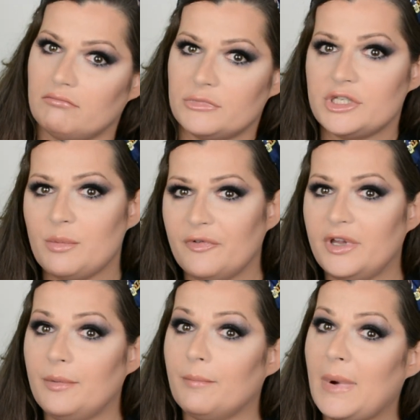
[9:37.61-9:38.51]
some of
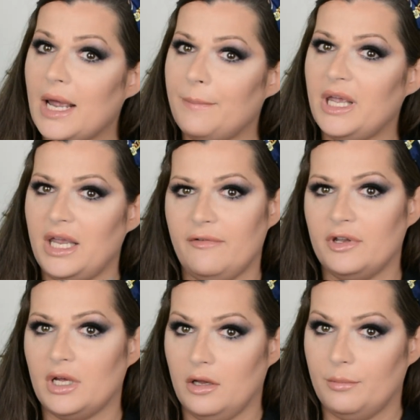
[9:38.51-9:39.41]
them might be
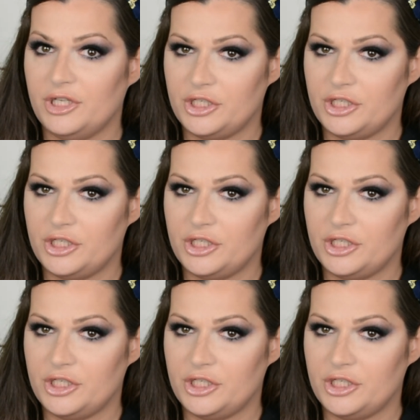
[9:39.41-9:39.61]
even a little bit